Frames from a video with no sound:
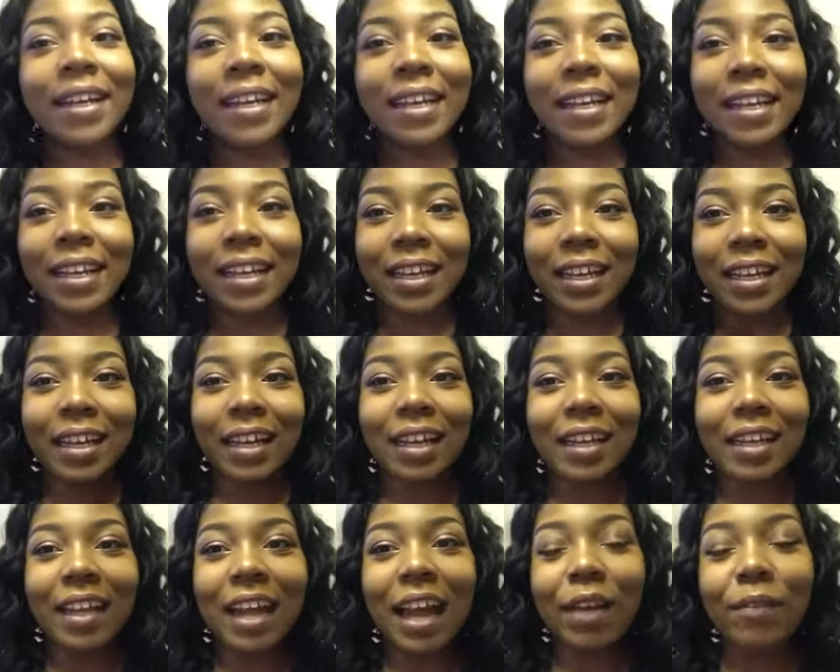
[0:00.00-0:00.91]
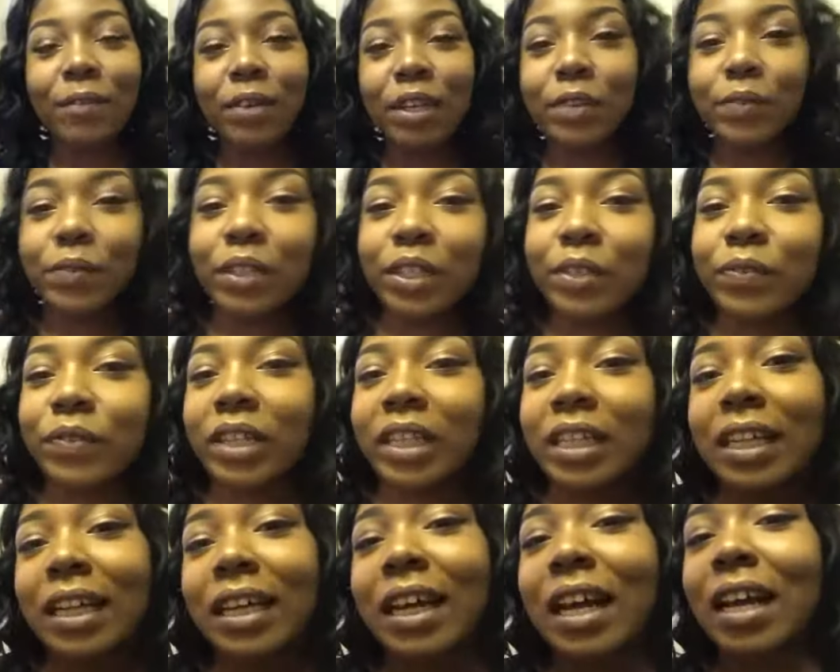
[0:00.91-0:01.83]
and I really really
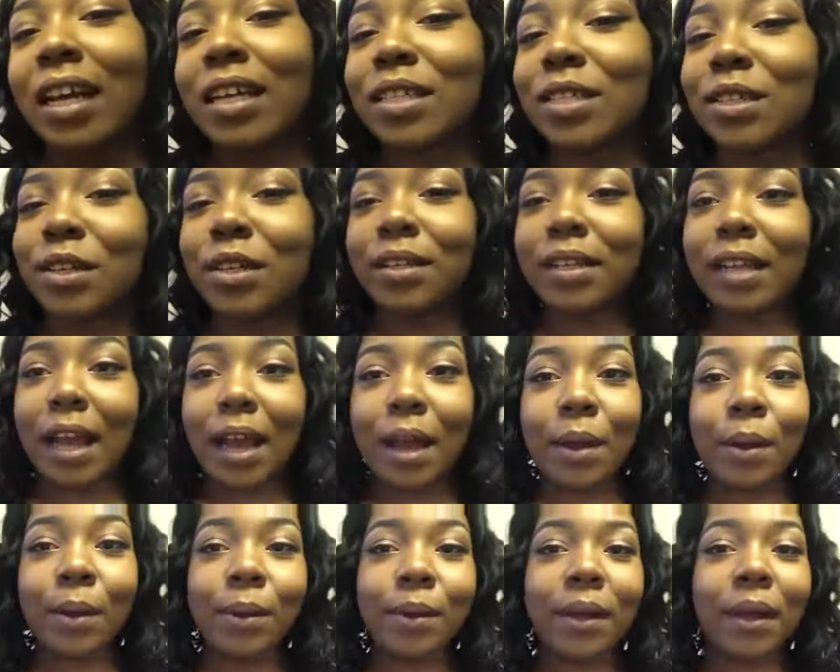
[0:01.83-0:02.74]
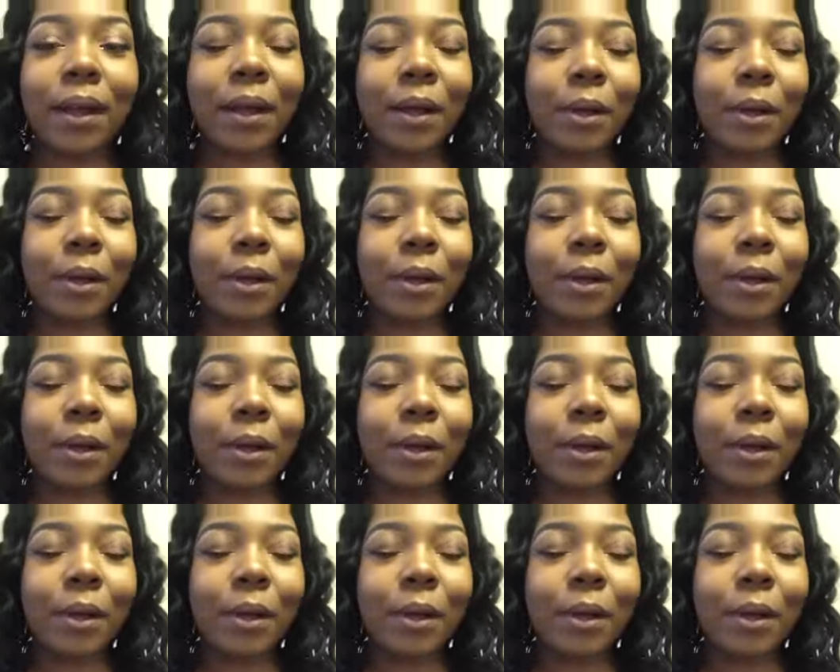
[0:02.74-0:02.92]
really like how it turned out.